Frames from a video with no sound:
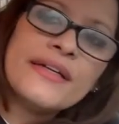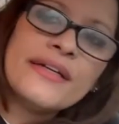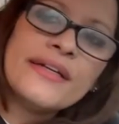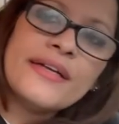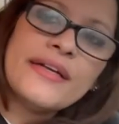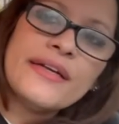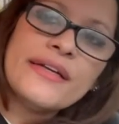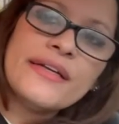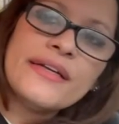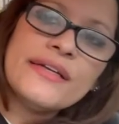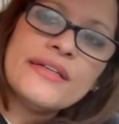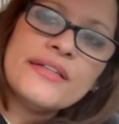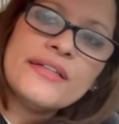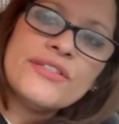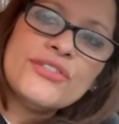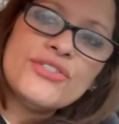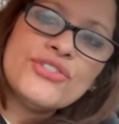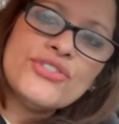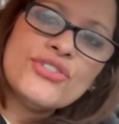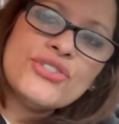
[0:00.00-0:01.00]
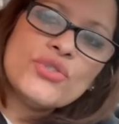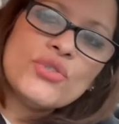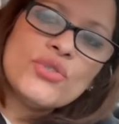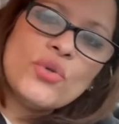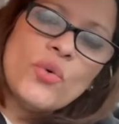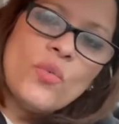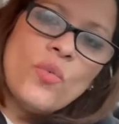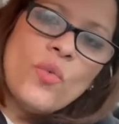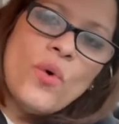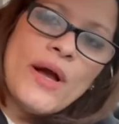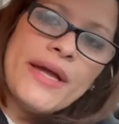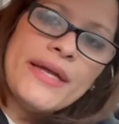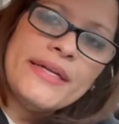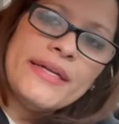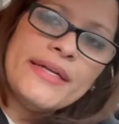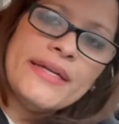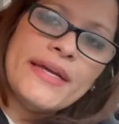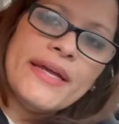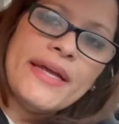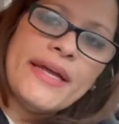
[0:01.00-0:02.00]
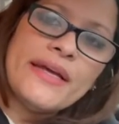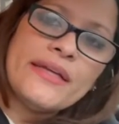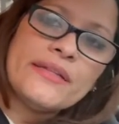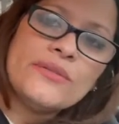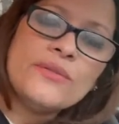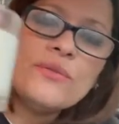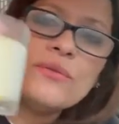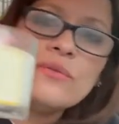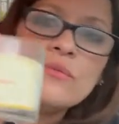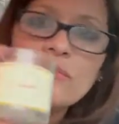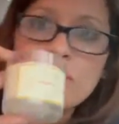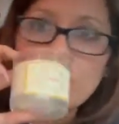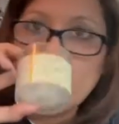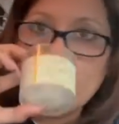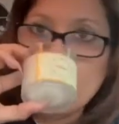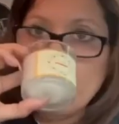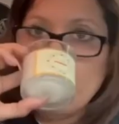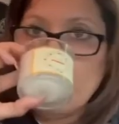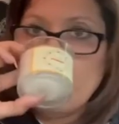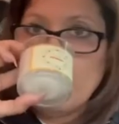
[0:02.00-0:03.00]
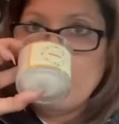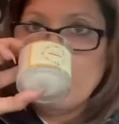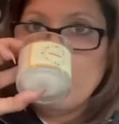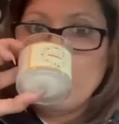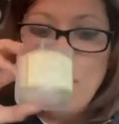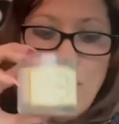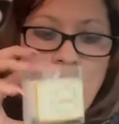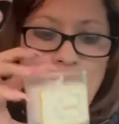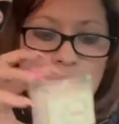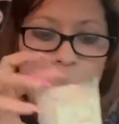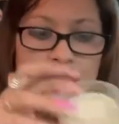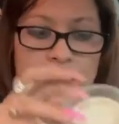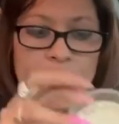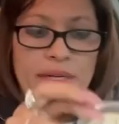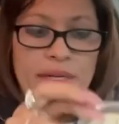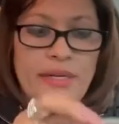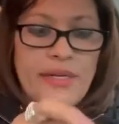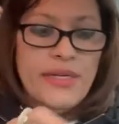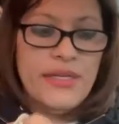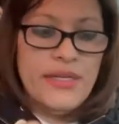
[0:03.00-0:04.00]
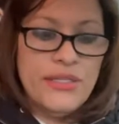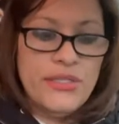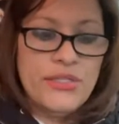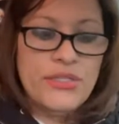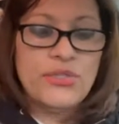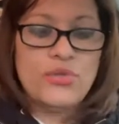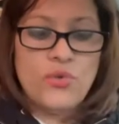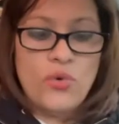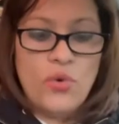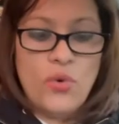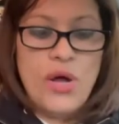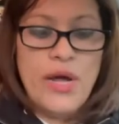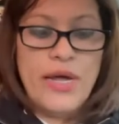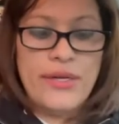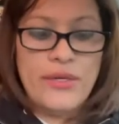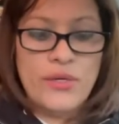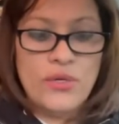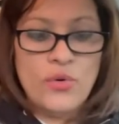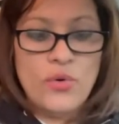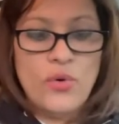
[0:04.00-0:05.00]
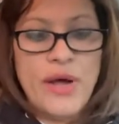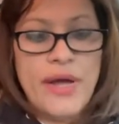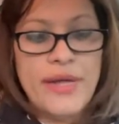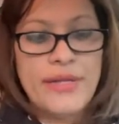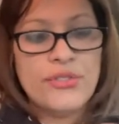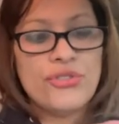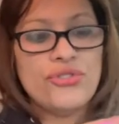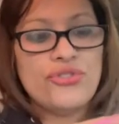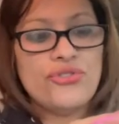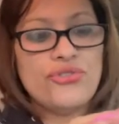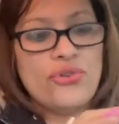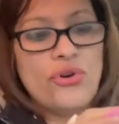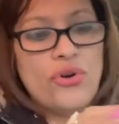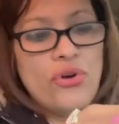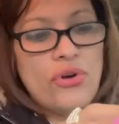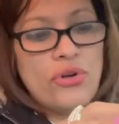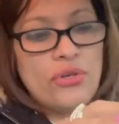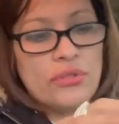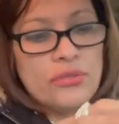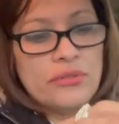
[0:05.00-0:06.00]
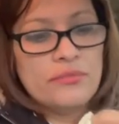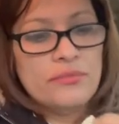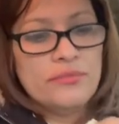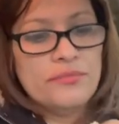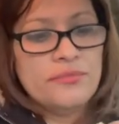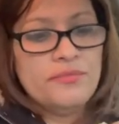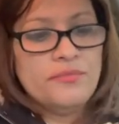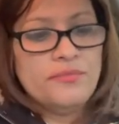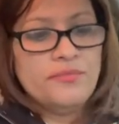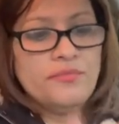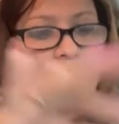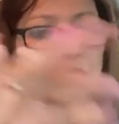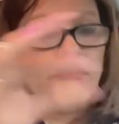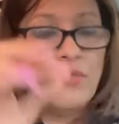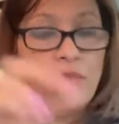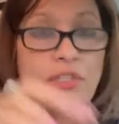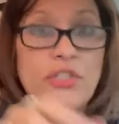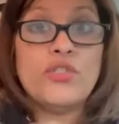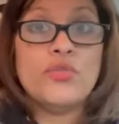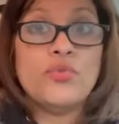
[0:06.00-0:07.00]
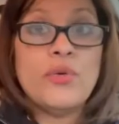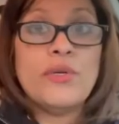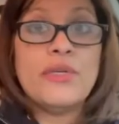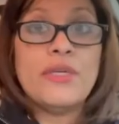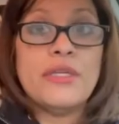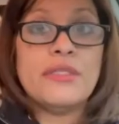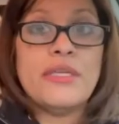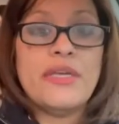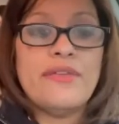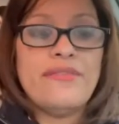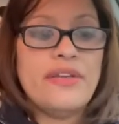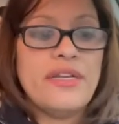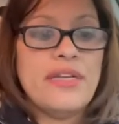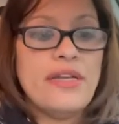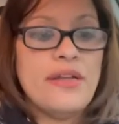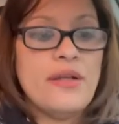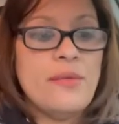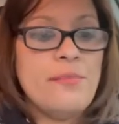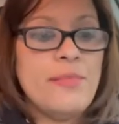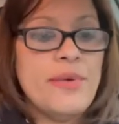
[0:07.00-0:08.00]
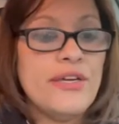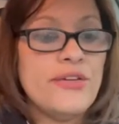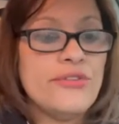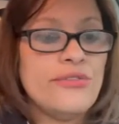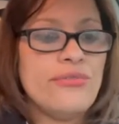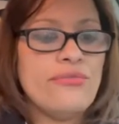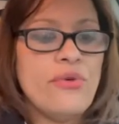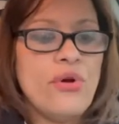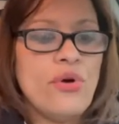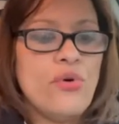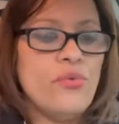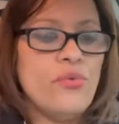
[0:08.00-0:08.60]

and it's just a white candle. Wow, and it is quite, quite strong. This one giving it a big throw.